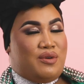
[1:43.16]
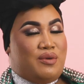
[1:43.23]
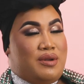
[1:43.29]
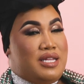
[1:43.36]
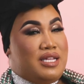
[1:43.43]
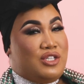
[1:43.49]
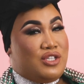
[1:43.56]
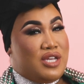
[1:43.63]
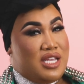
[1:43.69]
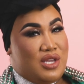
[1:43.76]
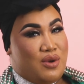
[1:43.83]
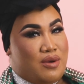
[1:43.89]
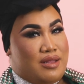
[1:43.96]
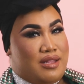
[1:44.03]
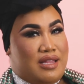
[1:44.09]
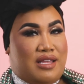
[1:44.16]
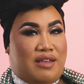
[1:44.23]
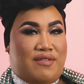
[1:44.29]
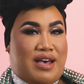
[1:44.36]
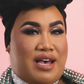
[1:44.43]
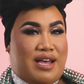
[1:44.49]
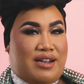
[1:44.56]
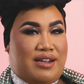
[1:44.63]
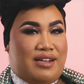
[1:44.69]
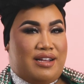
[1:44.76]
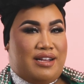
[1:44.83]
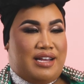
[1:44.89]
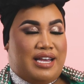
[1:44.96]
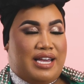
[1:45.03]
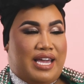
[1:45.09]
really genuine that they've had
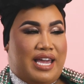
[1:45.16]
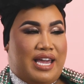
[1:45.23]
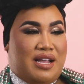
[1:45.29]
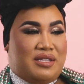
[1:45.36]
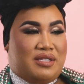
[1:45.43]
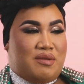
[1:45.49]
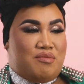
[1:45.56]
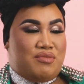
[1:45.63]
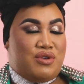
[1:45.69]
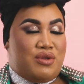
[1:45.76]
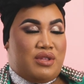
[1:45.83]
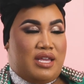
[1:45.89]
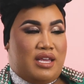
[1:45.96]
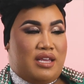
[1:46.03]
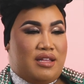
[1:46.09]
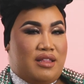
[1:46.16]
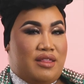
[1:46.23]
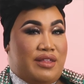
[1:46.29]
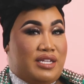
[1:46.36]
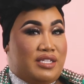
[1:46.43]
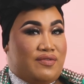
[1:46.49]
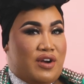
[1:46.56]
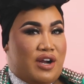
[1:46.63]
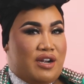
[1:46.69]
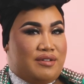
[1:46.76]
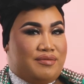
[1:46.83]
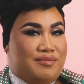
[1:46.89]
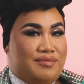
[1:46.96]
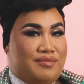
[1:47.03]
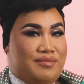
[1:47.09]
a hand in beauty thus far.